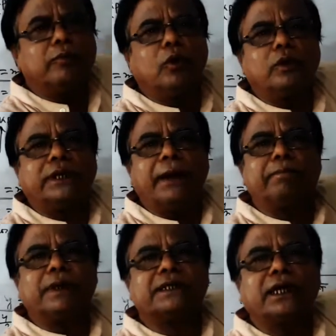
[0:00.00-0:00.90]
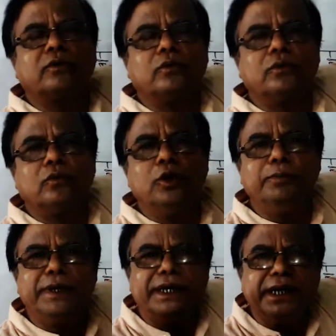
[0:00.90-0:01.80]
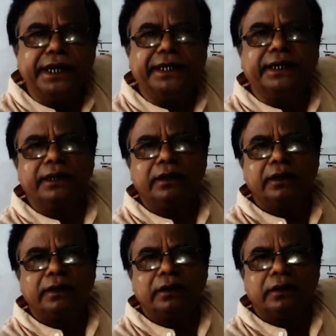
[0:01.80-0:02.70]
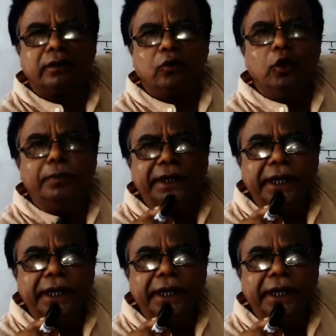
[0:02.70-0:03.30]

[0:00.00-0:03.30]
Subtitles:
mole temperature will be